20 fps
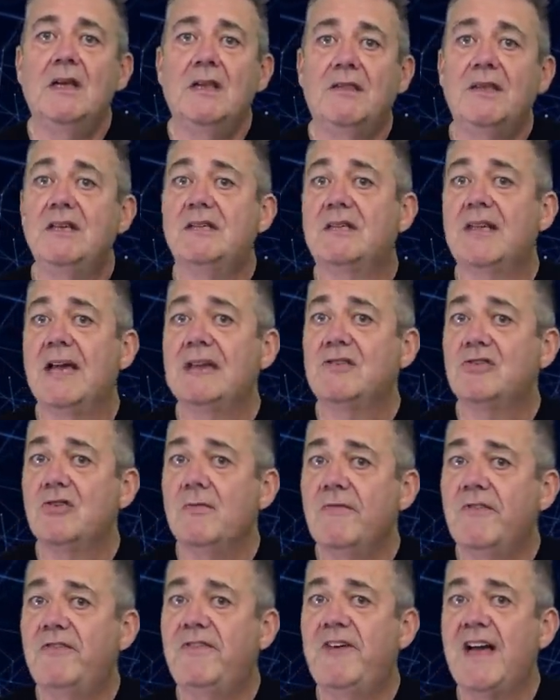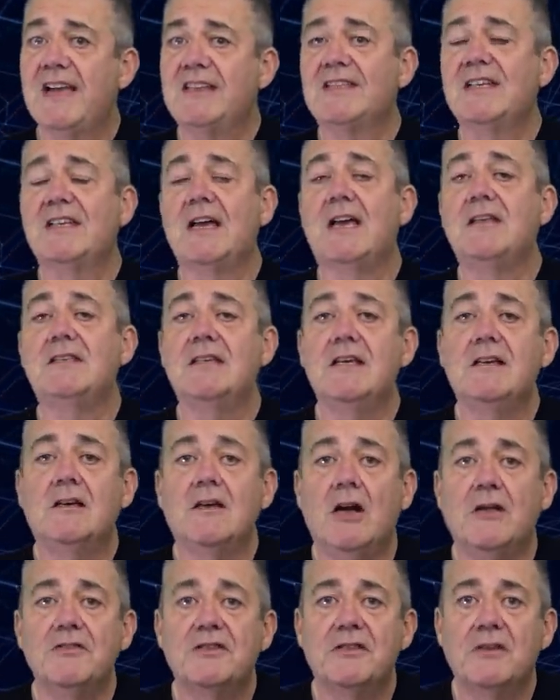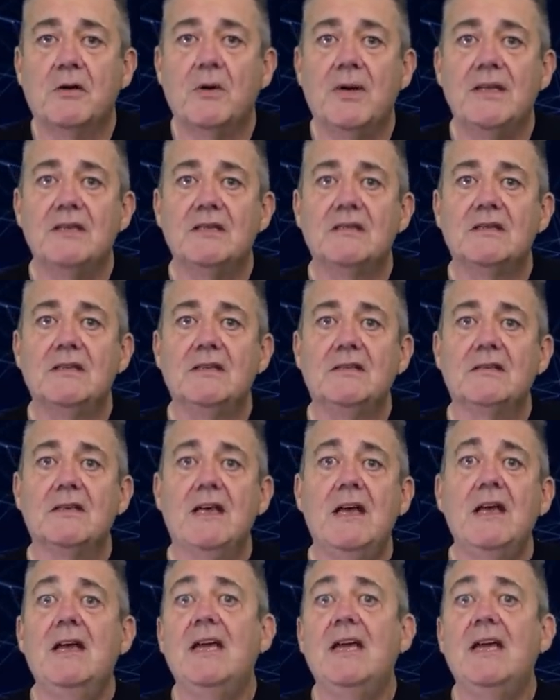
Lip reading: This has some fascinating consequences.